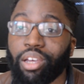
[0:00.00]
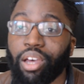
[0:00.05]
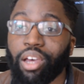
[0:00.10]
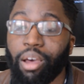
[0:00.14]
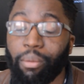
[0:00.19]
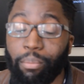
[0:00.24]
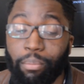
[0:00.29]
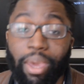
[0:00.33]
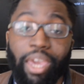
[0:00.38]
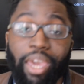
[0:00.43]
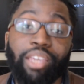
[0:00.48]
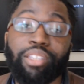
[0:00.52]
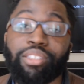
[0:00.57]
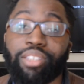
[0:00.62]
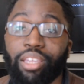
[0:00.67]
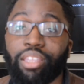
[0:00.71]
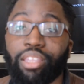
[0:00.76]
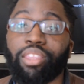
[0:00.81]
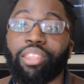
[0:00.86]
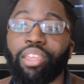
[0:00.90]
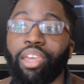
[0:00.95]

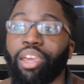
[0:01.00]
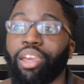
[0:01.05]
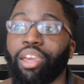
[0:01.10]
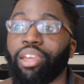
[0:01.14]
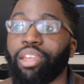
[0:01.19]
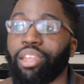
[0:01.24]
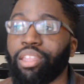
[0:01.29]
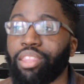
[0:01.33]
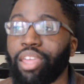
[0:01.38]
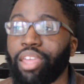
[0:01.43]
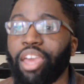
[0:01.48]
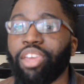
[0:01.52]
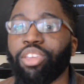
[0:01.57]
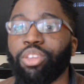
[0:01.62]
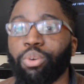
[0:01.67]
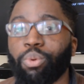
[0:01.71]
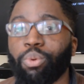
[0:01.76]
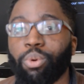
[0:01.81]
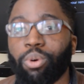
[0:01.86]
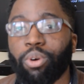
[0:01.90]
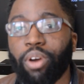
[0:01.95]
amazing thing that
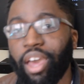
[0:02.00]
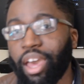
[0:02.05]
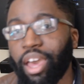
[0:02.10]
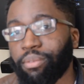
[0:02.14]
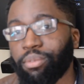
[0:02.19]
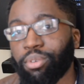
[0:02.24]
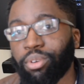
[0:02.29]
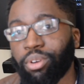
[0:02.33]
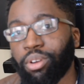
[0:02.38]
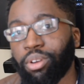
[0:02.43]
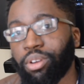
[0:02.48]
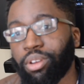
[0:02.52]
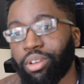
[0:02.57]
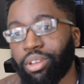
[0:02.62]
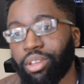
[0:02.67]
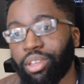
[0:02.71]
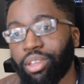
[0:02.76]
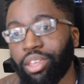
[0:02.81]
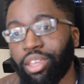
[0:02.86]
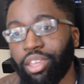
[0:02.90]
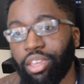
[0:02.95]
you will ever
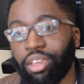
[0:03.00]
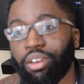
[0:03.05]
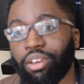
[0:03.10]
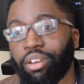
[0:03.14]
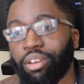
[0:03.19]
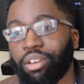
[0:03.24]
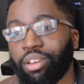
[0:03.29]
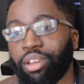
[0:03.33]
hear.